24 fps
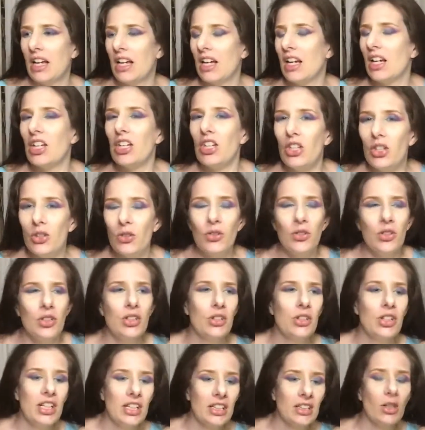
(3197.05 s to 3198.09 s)
You get
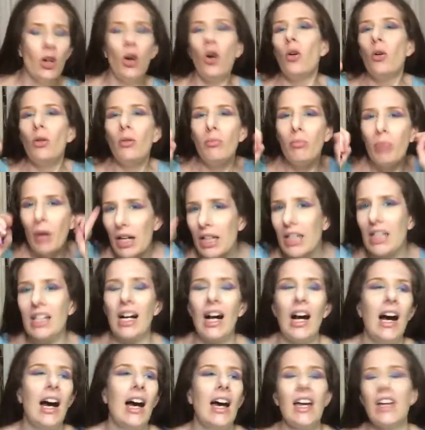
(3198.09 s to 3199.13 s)
the whole buggy
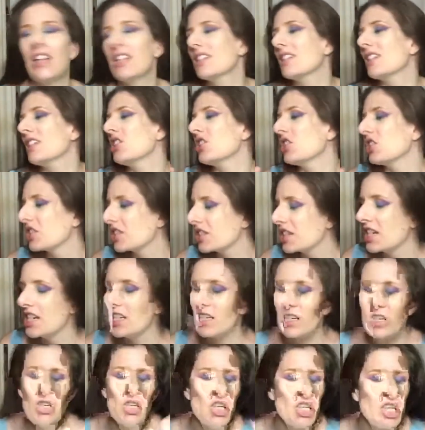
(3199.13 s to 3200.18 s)
eyes and you sneeze and you
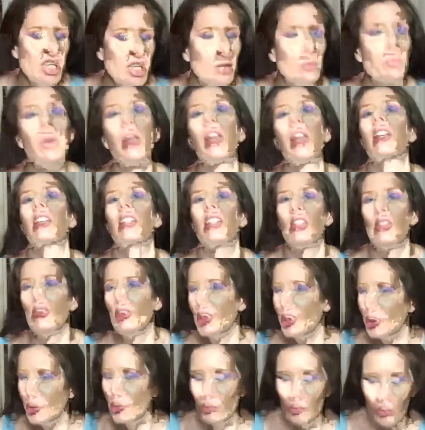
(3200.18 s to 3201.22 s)
spit and you do
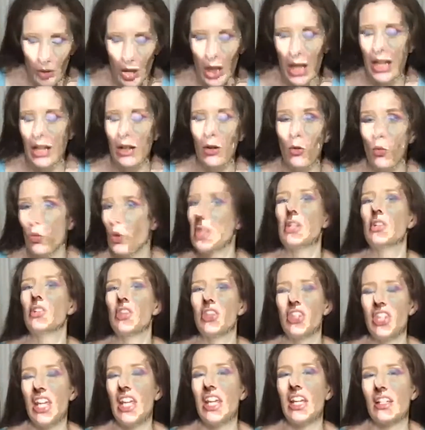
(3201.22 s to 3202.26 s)
like weird
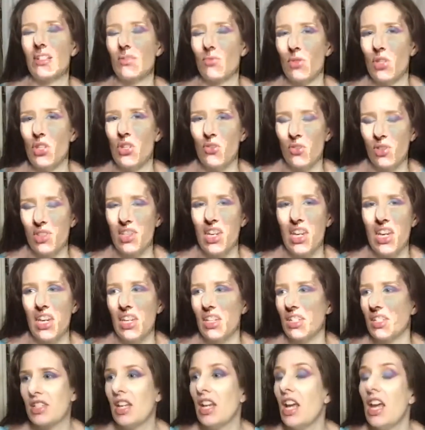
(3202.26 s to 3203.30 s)
things when you sneeze.
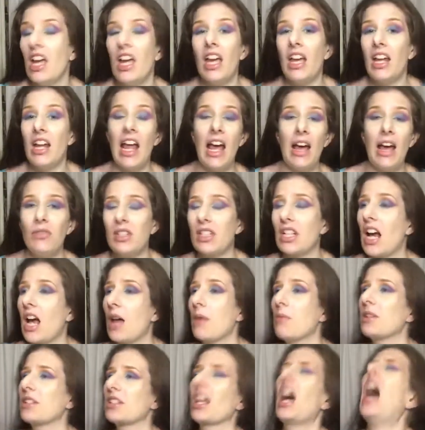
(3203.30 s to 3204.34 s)
And half the time it's
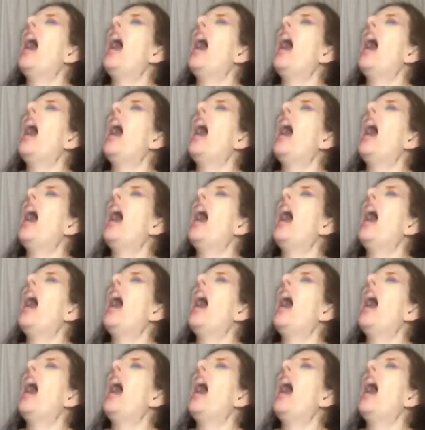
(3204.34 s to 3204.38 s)
like,